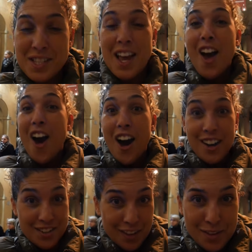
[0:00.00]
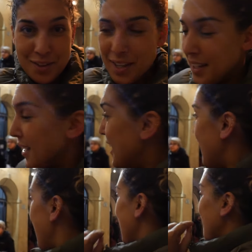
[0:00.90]
Another thing,
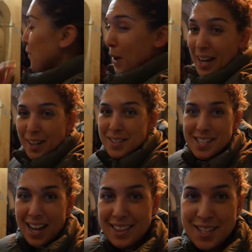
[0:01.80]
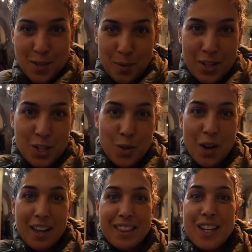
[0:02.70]
right outside this
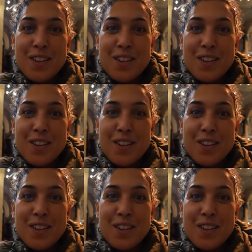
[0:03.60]
restaurant,